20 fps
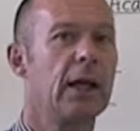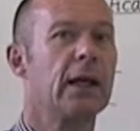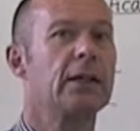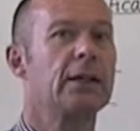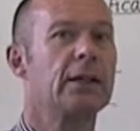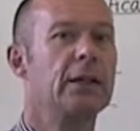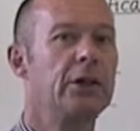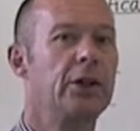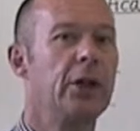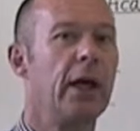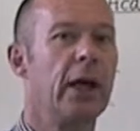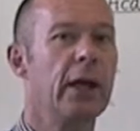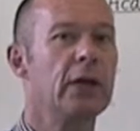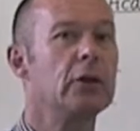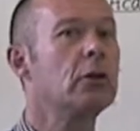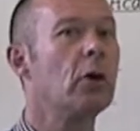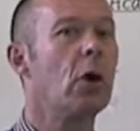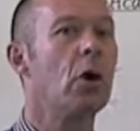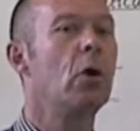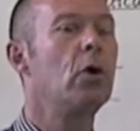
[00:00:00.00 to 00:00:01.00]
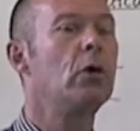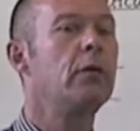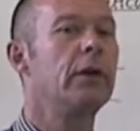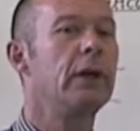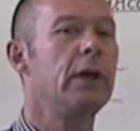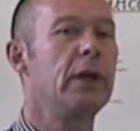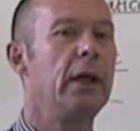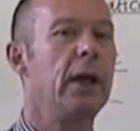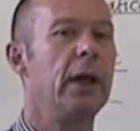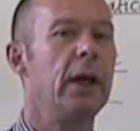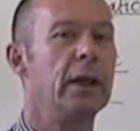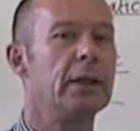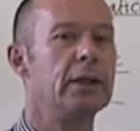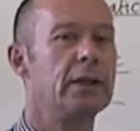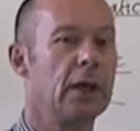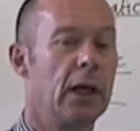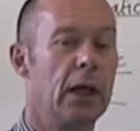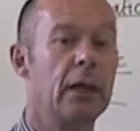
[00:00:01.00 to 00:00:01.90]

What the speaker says: actually changed over the years.